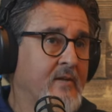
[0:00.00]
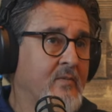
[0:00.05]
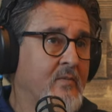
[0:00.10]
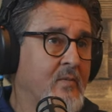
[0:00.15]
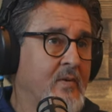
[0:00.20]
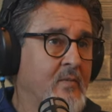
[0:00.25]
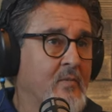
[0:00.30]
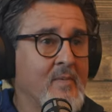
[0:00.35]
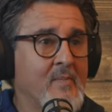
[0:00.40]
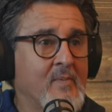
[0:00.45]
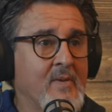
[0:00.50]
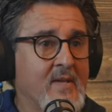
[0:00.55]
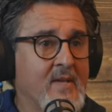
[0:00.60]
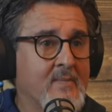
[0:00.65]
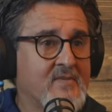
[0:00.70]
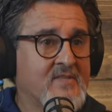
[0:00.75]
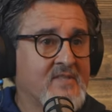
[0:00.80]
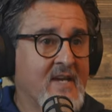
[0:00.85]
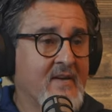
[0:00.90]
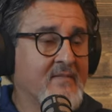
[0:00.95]
well we played
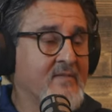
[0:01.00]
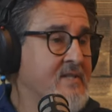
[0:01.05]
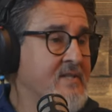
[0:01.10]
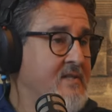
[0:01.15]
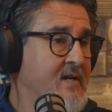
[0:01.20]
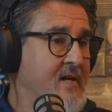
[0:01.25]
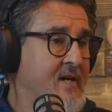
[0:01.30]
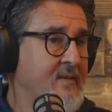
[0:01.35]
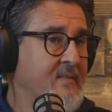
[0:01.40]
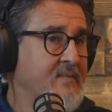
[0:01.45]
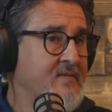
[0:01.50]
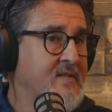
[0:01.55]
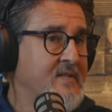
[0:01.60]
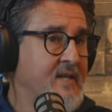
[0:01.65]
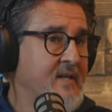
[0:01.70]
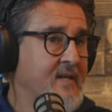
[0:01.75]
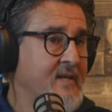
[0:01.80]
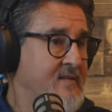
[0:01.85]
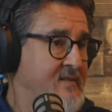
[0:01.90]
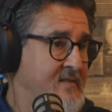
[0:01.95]
them seven times
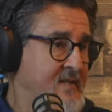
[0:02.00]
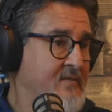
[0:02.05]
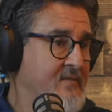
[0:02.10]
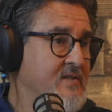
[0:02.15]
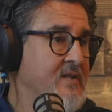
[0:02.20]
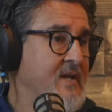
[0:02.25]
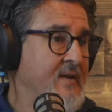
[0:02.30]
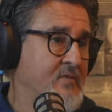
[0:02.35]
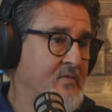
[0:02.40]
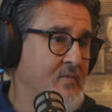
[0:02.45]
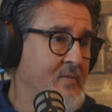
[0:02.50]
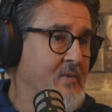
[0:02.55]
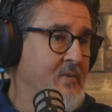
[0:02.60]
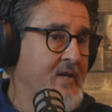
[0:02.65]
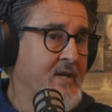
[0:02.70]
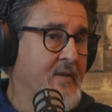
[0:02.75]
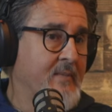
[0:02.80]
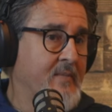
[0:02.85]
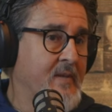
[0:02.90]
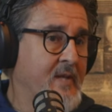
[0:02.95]
seven times we
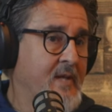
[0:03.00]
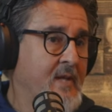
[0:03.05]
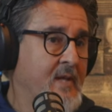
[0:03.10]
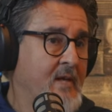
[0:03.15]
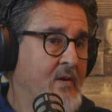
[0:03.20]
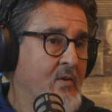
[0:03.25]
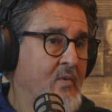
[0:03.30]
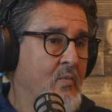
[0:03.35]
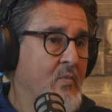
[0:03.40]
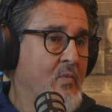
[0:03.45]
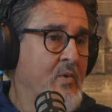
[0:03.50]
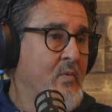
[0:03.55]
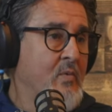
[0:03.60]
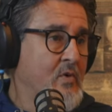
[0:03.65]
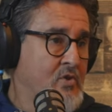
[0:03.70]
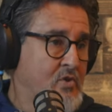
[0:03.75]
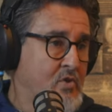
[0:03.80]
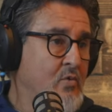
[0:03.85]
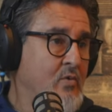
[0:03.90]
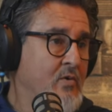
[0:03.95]
played them we
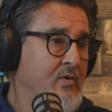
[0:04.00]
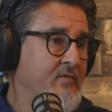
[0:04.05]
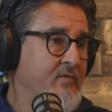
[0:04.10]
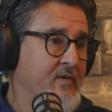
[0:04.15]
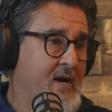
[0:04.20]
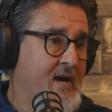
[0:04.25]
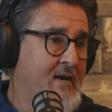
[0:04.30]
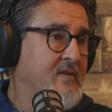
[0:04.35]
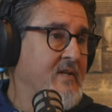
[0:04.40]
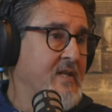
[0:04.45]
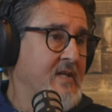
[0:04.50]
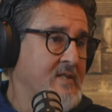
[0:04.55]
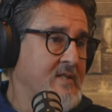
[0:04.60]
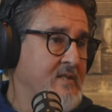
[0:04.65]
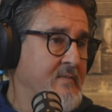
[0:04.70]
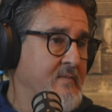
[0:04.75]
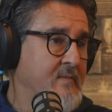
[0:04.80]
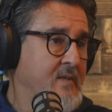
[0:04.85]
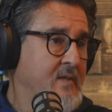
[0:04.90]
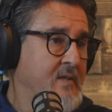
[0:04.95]
were two and five against
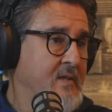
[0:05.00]
them